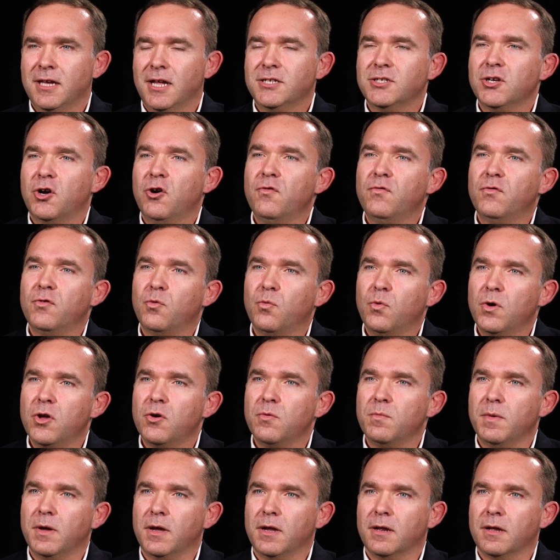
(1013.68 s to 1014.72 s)
it's
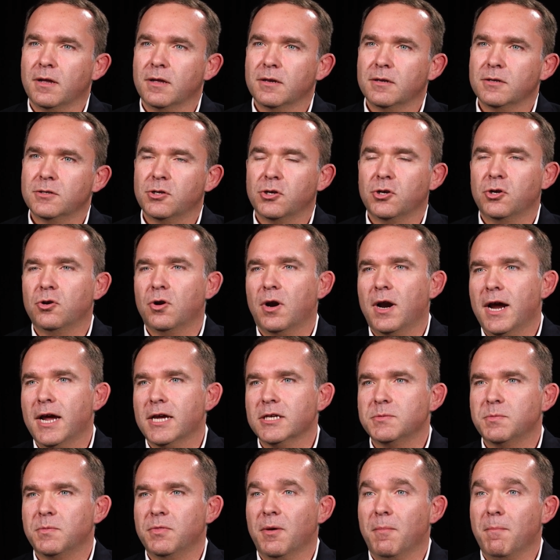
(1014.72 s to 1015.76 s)
overwhelming to
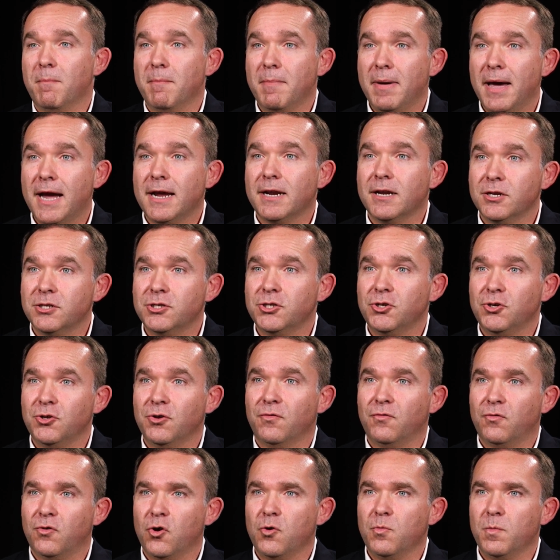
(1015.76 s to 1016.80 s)
grasp the magnitude
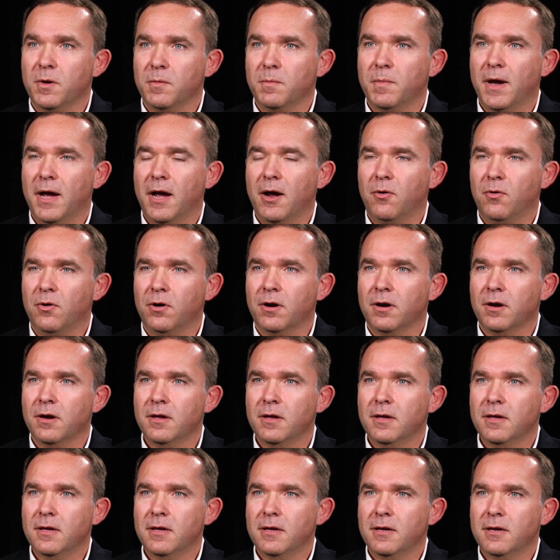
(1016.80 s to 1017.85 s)
of Roman power,
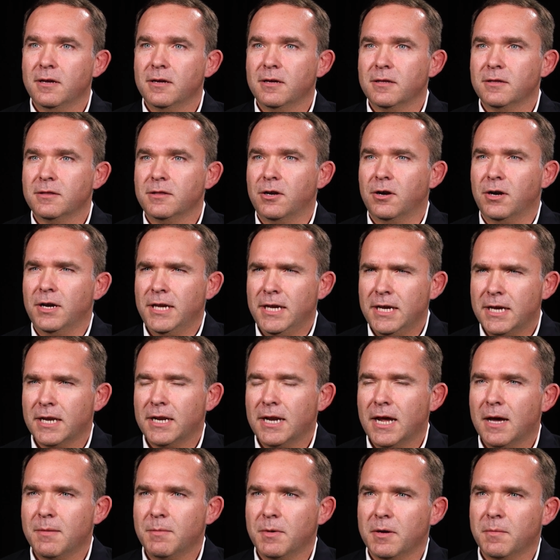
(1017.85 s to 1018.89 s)
their
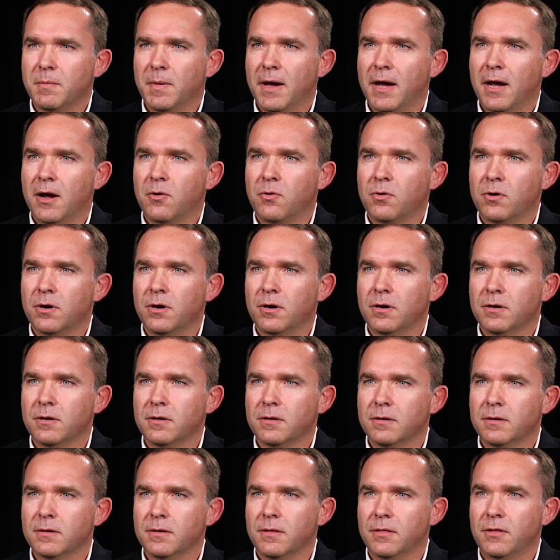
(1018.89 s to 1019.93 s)
economic power,
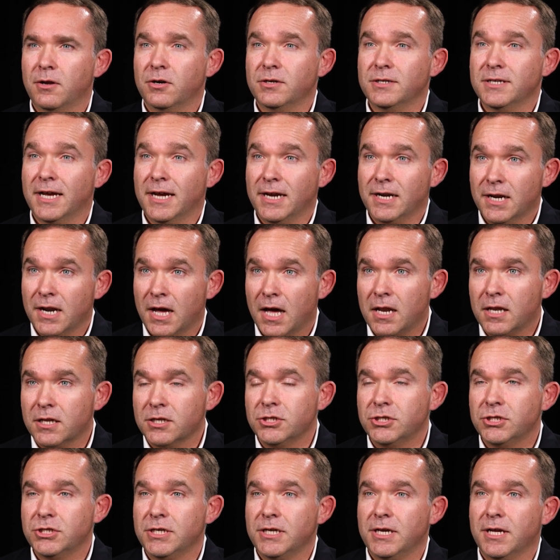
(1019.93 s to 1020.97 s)
their
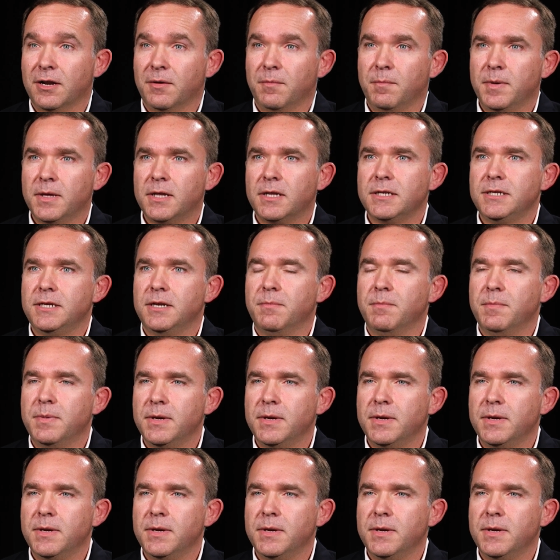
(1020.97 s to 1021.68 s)
technology and ability to